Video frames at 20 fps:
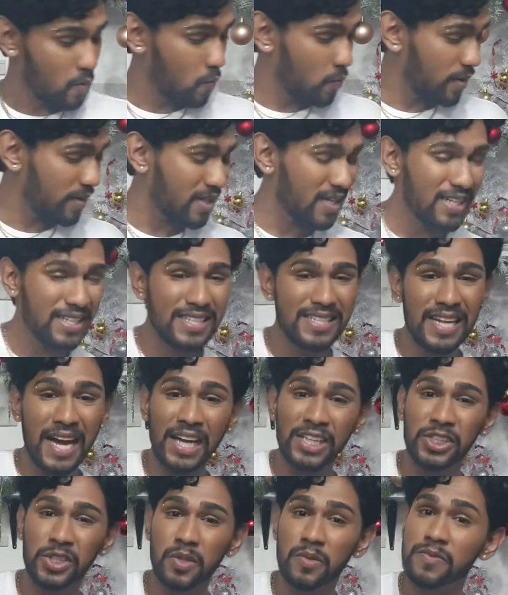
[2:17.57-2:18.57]
with a
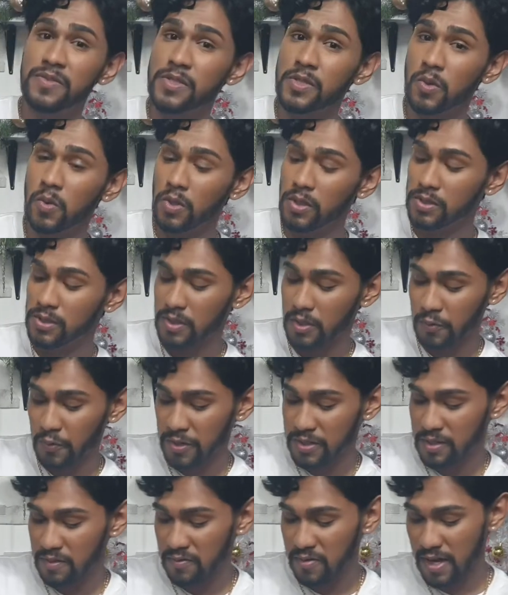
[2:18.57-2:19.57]
dash of salt the
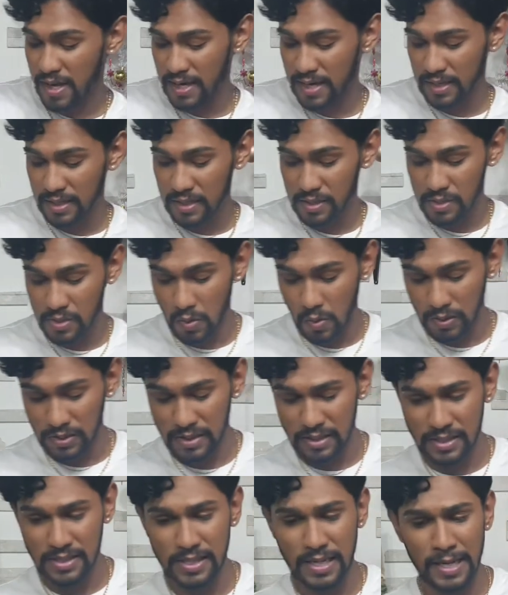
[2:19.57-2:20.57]
reason for adding the salt
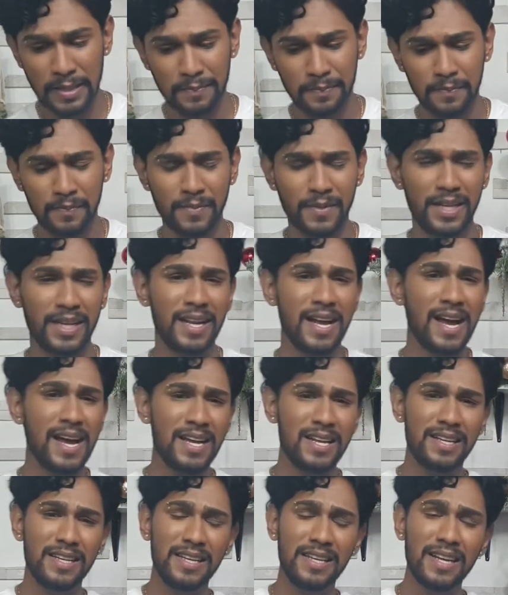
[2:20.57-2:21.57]
is that
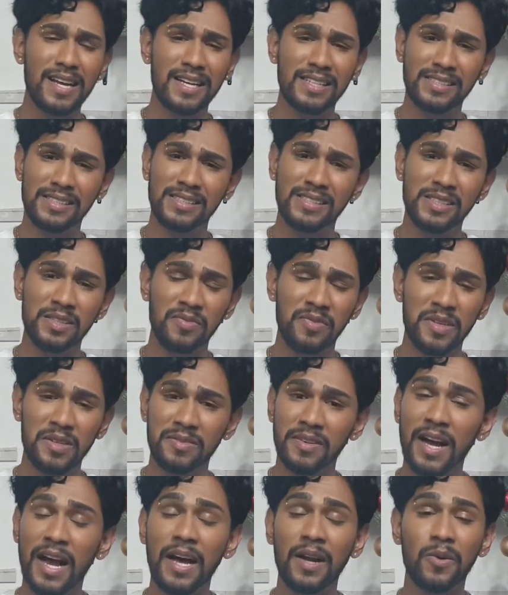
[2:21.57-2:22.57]
enhances the
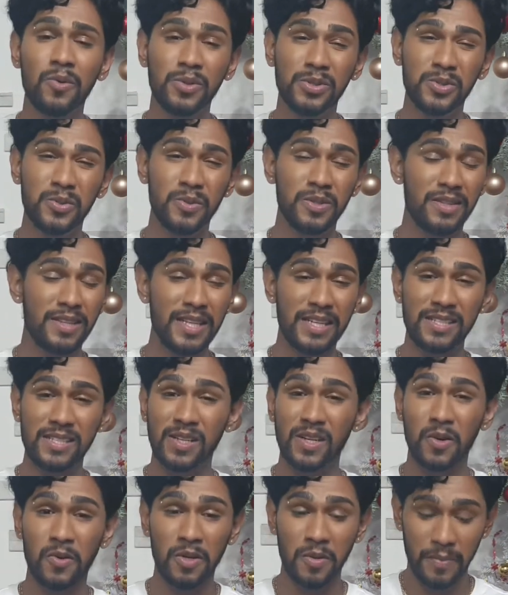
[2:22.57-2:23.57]
flavor and also things
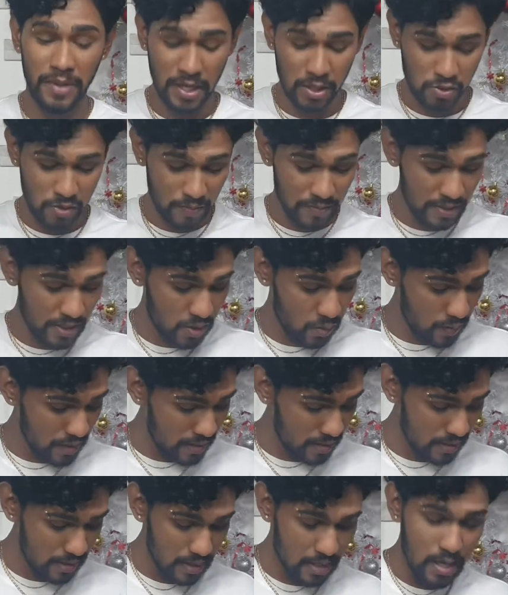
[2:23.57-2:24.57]
are not going to be extremely
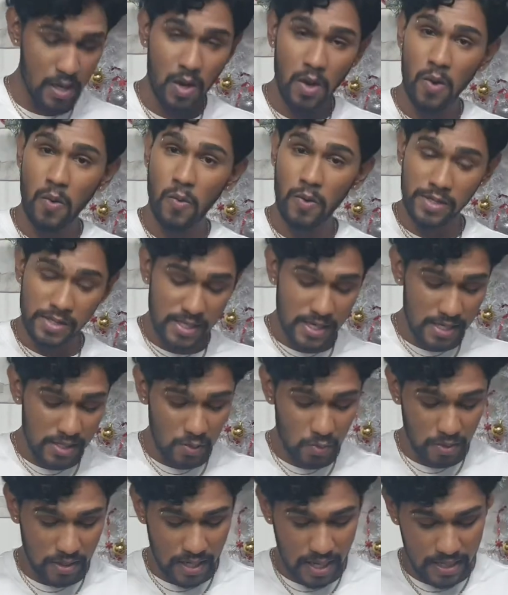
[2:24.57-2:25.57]
sweet once i
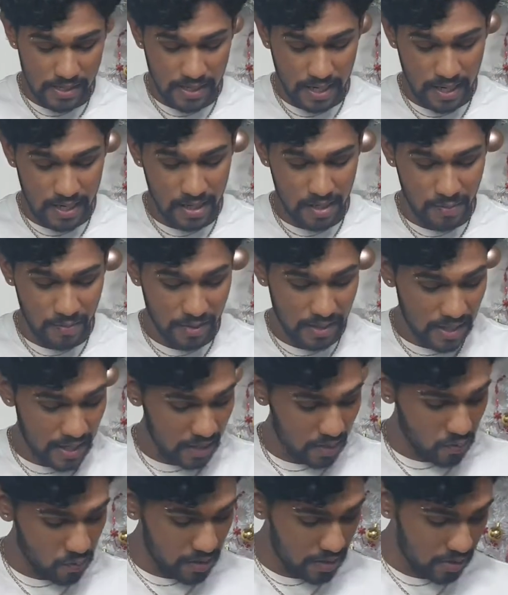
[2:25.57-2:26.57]
do that i am
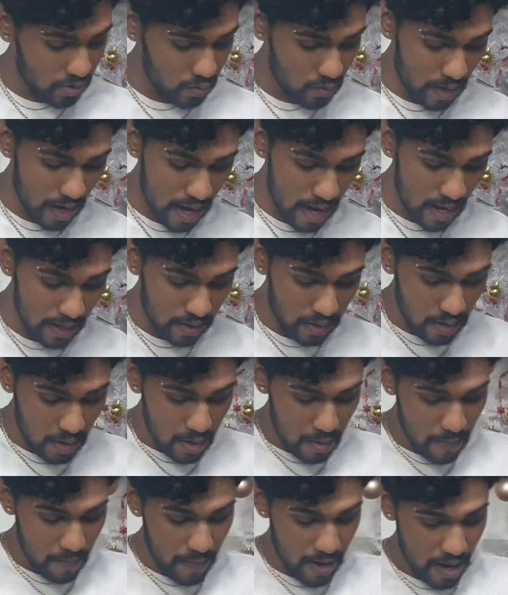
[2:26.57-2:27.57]
then going to add
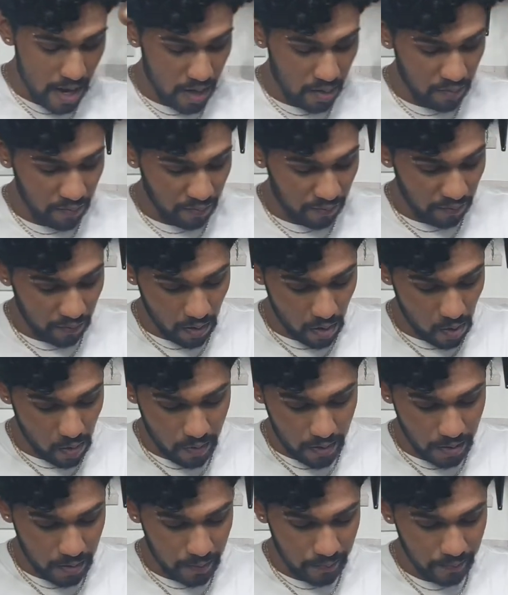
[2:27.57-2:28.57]
my
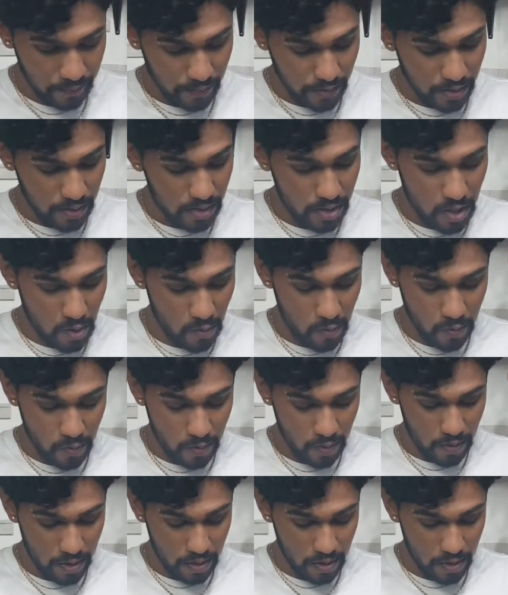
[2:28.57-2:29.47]
flour now